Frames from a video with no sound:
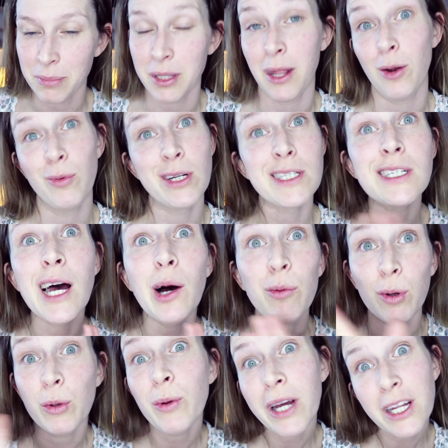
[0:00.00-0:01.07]
but otherwise I
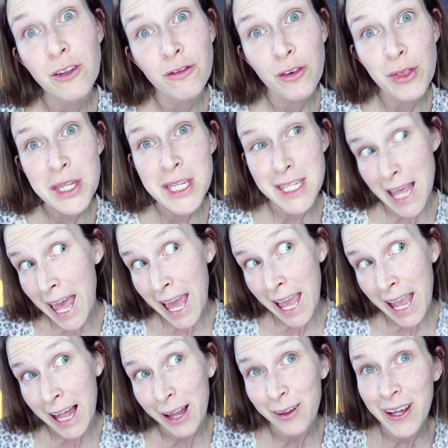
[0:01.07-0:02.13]
will wait for the
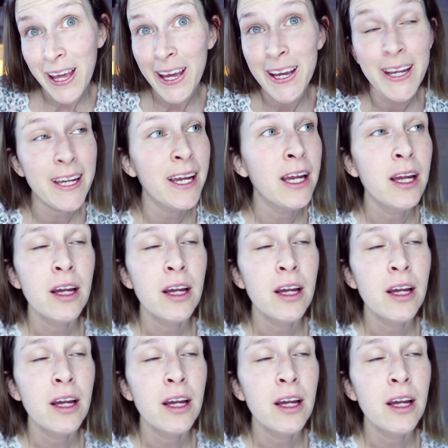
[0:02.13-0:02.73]
sale, okay?